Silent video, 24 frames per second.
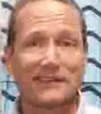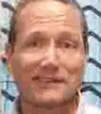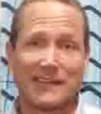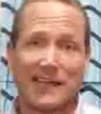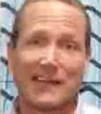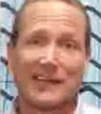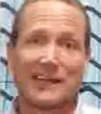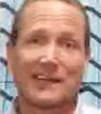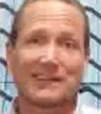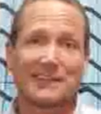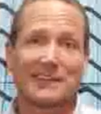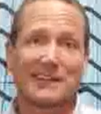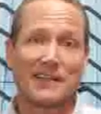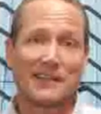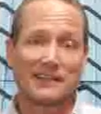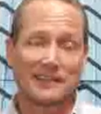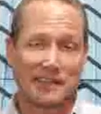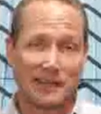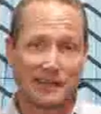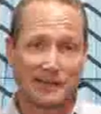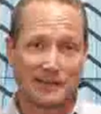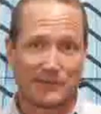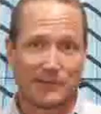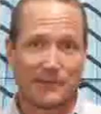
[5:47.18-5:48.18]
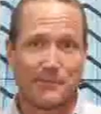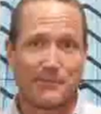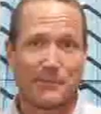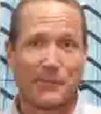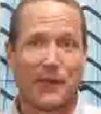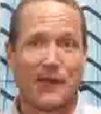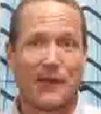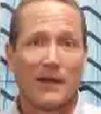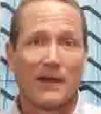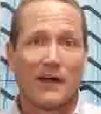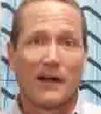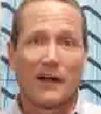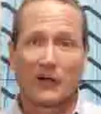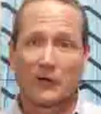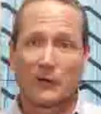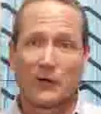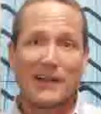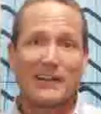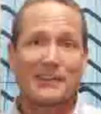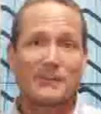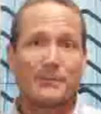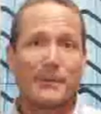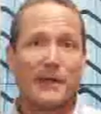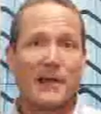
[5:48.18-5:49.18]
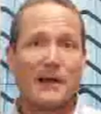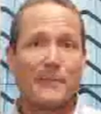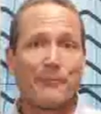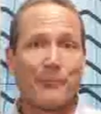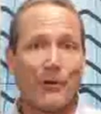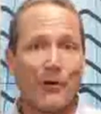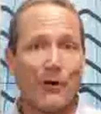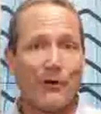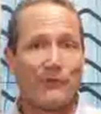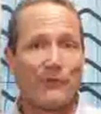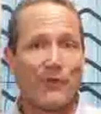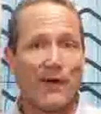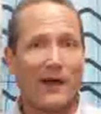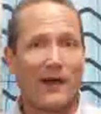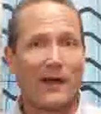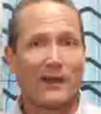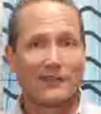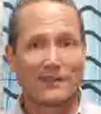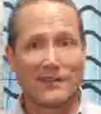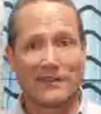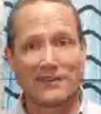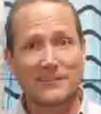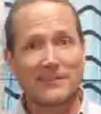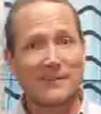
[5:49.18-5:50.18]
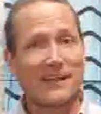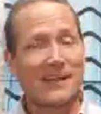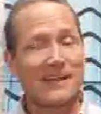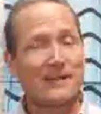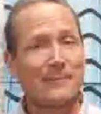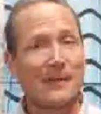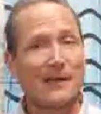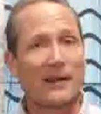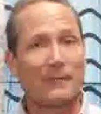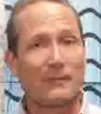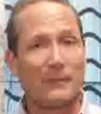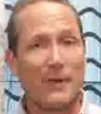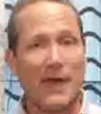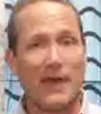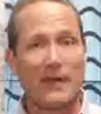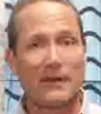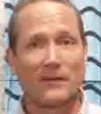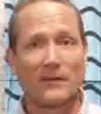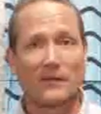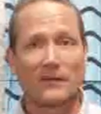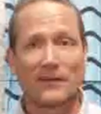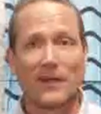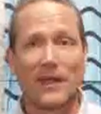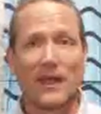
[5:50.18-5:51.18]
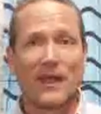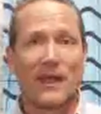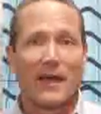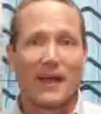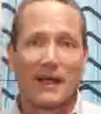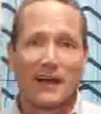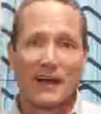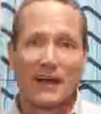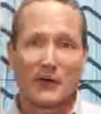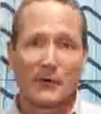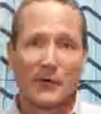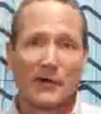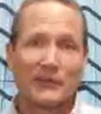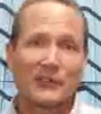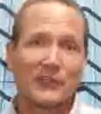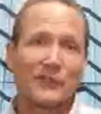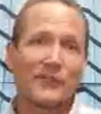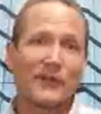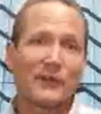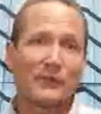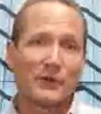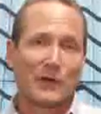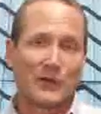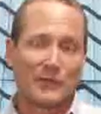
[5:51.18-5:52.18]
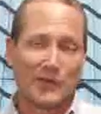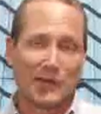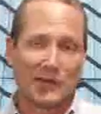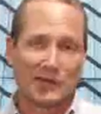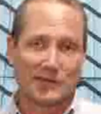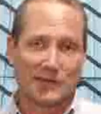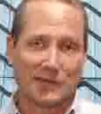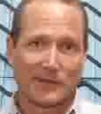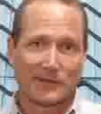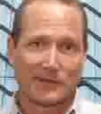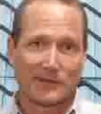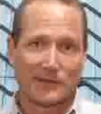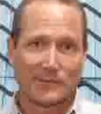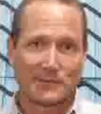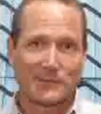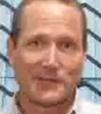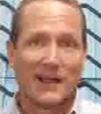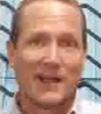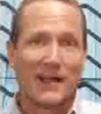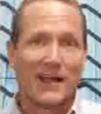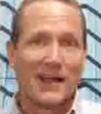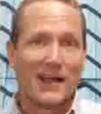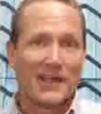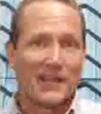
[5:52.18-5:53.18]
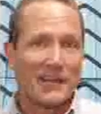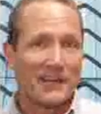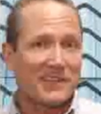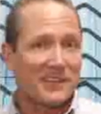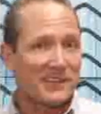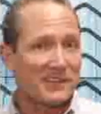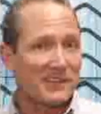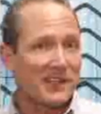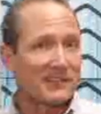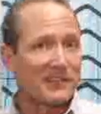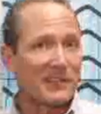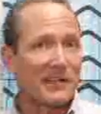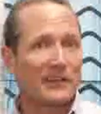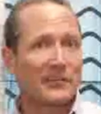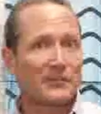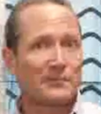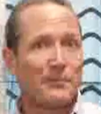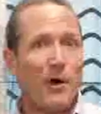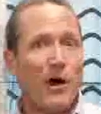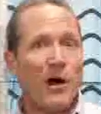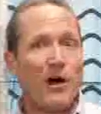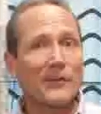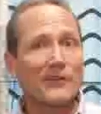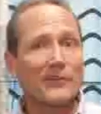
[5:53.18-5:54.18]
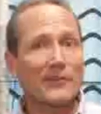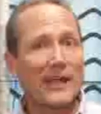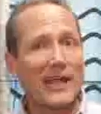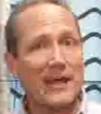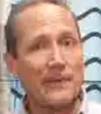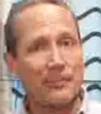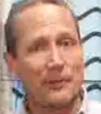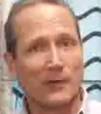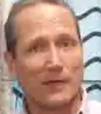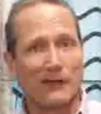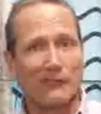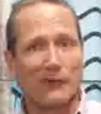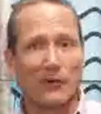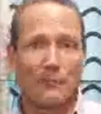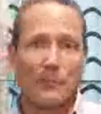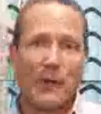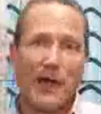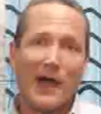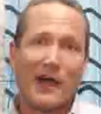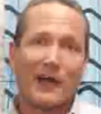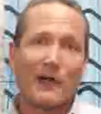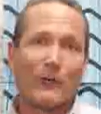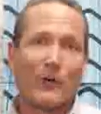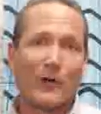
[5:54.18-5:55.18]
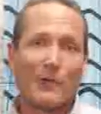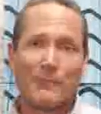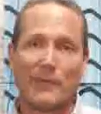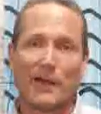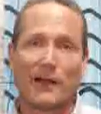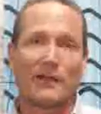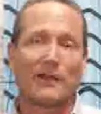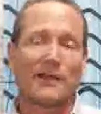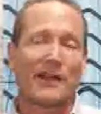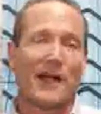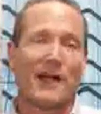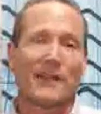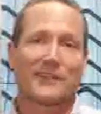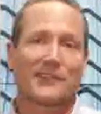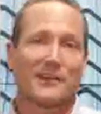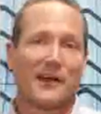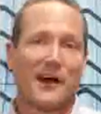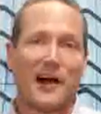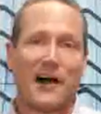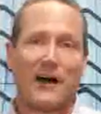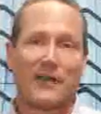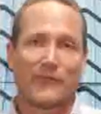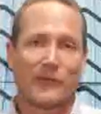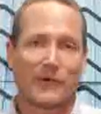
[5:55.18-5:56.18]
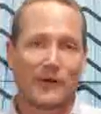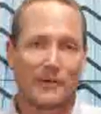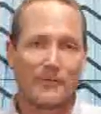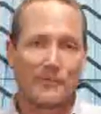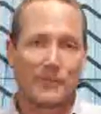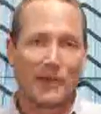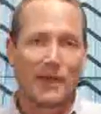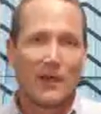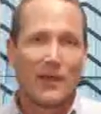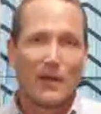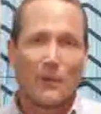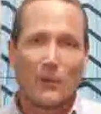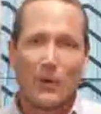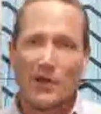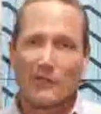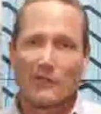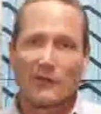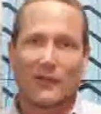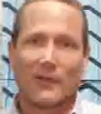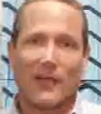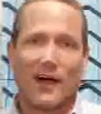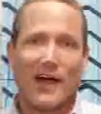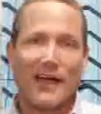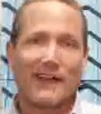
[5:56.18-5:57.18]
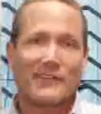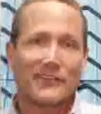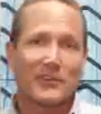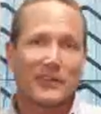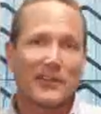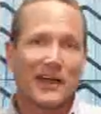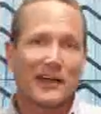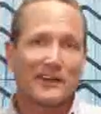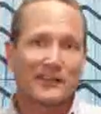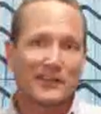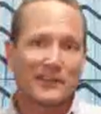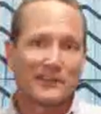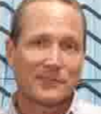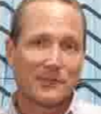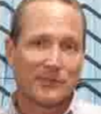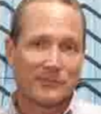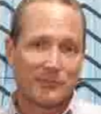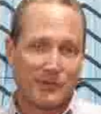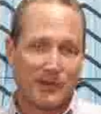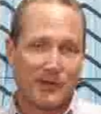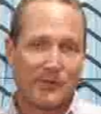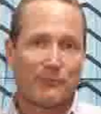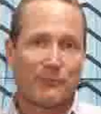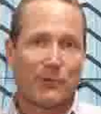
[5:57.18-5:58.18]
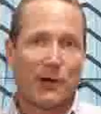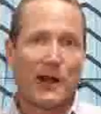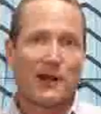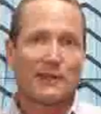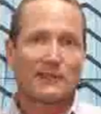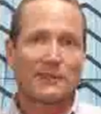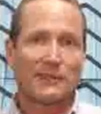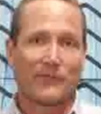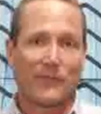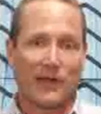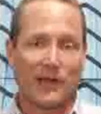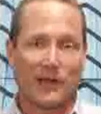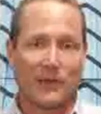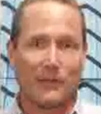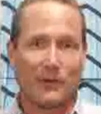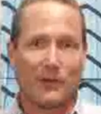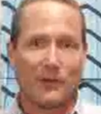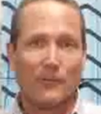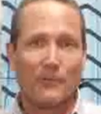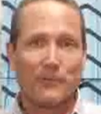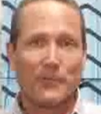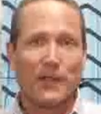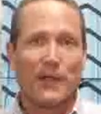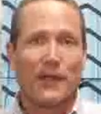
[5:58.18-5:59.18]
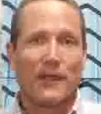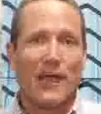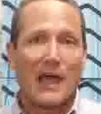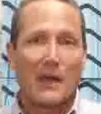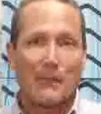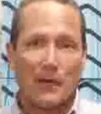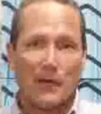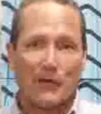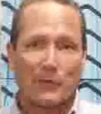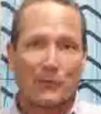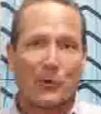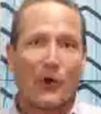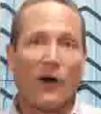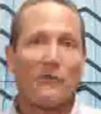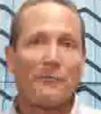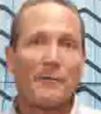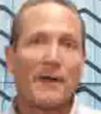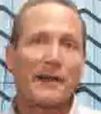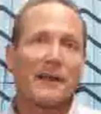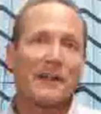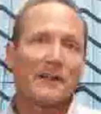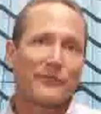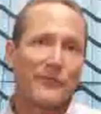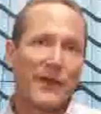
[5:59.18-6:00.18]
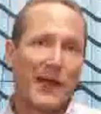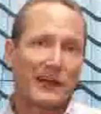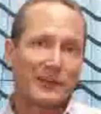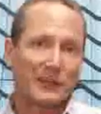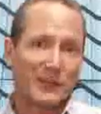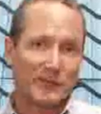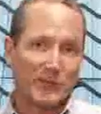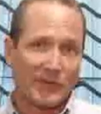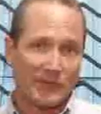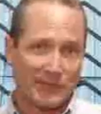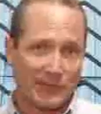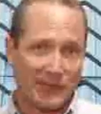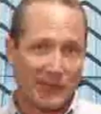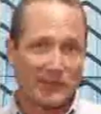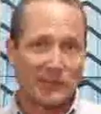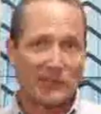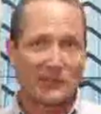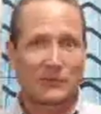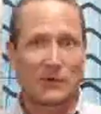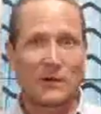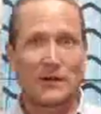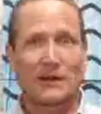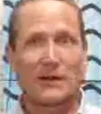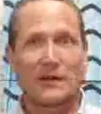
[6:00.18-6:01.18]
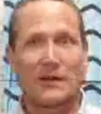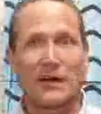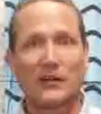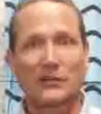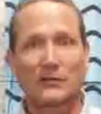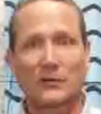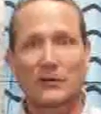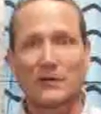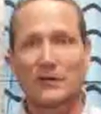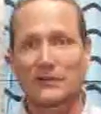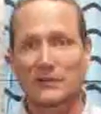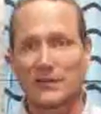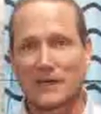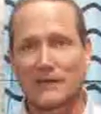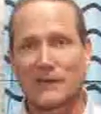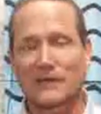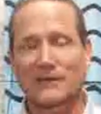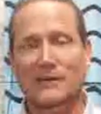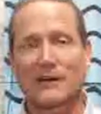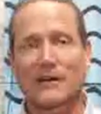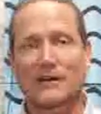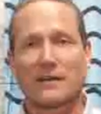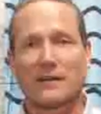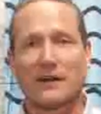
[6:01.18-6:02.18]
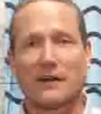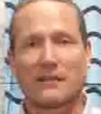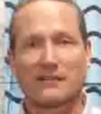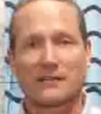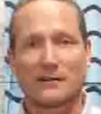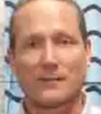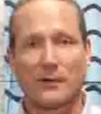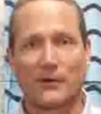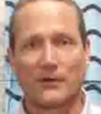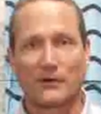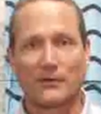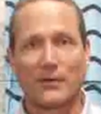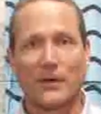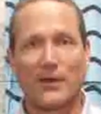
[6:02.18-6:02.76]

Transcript: standing seam system, our Greenspan profiles, insulated metal panels, and our Retrofit roofing systems. This is just a small sampling of what McElroy Metal has to offer. We have a wide selections of products available, and we have 12 manufacturing facilities around the country to service our customers.